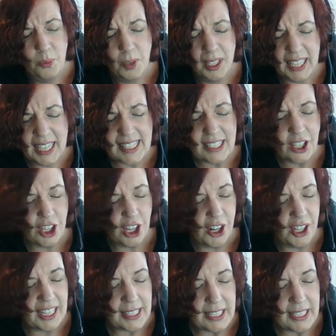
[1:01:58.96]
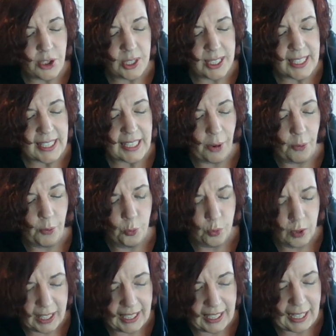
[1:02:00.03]
you know that's interesting really
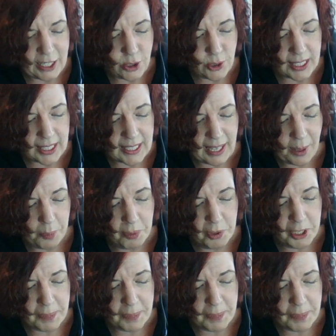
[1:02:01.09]
interesting perspective